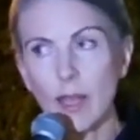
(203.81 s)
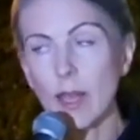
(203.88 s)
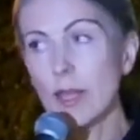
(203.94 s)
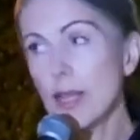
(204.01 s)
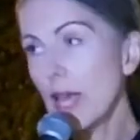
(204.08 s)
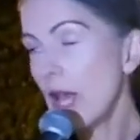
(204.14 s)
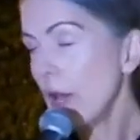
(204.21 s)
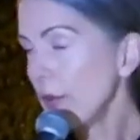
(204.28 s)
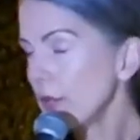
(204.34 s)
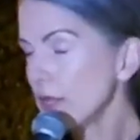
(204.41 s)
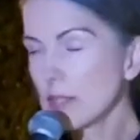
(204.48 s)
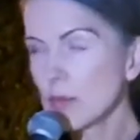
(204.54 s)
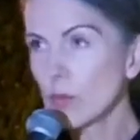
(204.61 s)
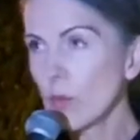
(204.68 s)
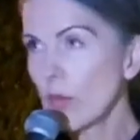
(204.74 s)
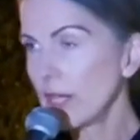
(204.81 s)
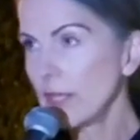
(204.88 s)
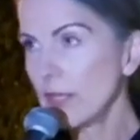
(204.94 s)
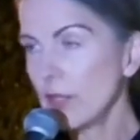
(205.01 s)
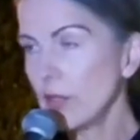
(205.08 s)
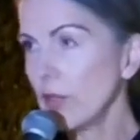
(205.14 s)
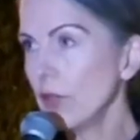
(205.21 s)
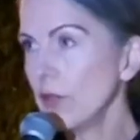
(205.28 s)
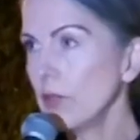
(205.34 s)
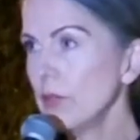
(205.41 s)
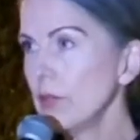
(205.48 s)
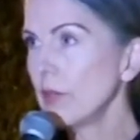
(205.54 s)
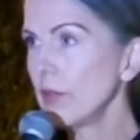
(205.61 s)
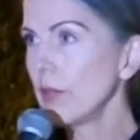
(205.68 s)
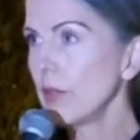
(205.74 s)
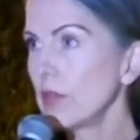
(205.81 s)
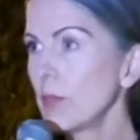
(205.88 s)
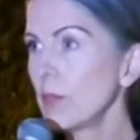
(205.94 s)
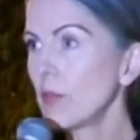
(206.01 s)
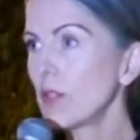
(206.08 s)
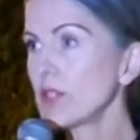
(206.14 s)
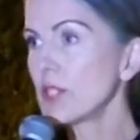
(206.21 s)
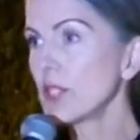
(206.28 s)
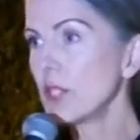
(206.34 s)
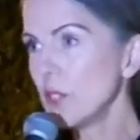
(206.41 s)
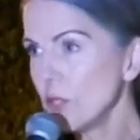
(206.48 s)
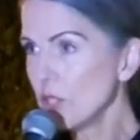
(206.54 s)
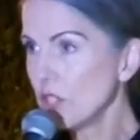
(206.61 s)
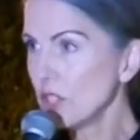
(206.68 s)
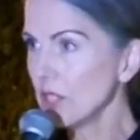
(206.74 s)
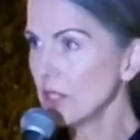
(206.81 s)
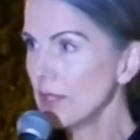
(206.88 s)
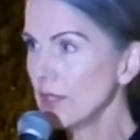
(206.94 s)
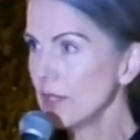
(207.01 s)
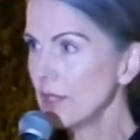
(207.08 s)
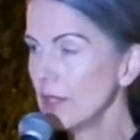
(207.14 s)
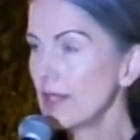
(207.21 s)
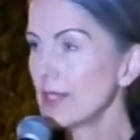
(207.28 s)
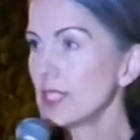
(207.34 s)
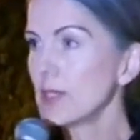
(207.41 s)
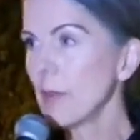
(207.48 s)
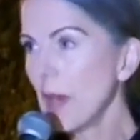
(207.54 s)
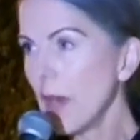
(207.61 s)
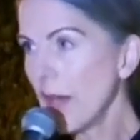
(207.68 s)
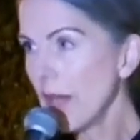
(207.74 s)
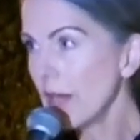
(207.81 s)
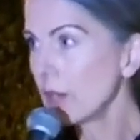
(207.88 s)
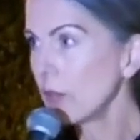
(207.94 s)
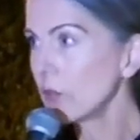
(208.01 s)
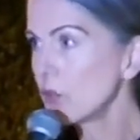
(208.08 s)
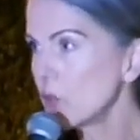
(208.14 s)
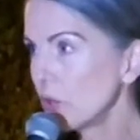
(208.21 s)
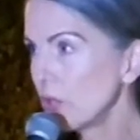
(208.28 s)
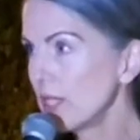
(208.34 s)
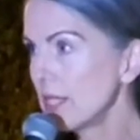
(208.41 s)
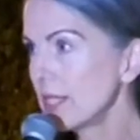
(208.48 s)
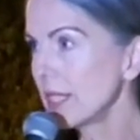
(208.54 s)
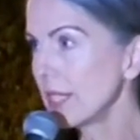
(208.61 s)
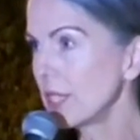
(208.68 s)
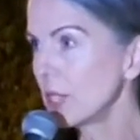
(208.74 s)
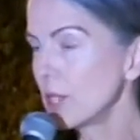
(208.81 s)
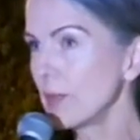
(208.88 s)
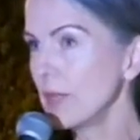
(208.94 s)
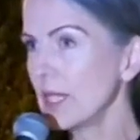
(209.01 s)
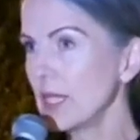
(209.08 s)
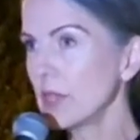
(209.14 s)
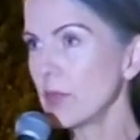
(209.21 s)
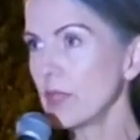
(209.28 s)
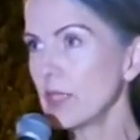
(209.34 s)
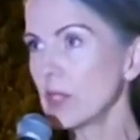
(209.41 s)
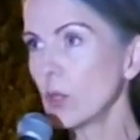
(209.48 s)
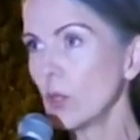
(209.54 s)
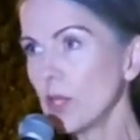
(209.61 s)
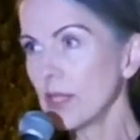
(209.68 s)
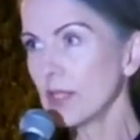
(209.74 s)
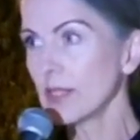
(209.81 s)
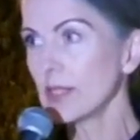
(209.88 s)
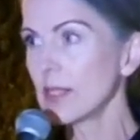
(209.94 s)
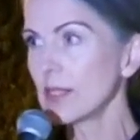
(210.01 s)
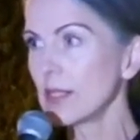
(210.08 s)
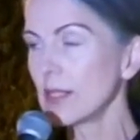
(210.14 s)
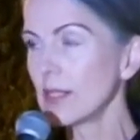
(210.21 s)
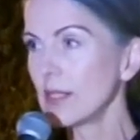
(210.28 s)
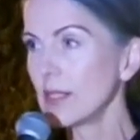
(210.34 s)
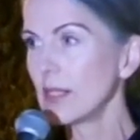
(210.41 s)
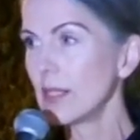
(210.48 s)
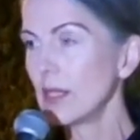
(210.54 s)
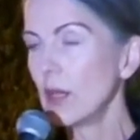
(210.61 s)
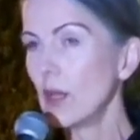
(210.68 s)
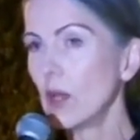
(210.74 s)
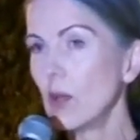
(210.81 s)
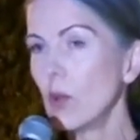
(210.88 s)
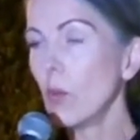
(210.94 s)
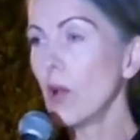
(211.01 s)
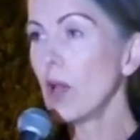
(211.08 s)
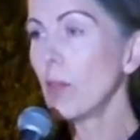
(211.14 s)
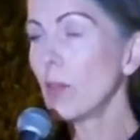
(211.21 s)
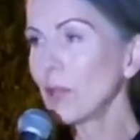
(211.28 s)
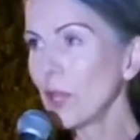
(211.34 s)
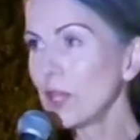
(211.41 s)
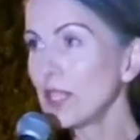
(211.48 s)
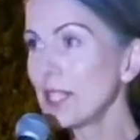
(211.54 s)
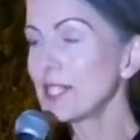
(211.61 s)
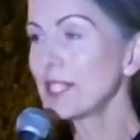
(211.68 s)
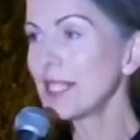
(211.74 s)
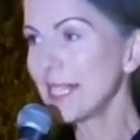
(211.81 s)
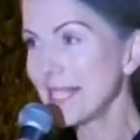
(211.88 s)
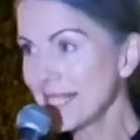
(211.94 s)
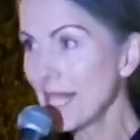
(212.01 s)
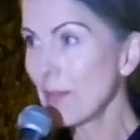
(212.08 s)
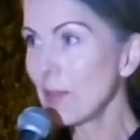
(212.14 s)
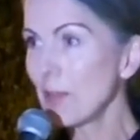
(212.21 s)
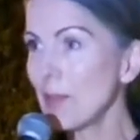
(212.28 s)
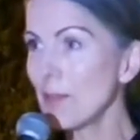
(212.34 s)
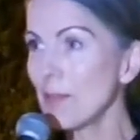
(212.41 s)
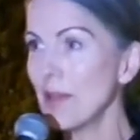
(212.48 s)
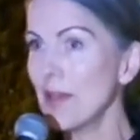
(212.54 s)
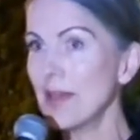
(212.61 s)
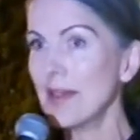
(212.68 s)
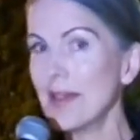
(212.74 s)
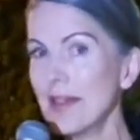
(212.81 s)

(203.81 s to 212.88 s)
And now it's widely known that the prosecution spied on Julian Assange's meetings with his lawyers while plotting to kidnap him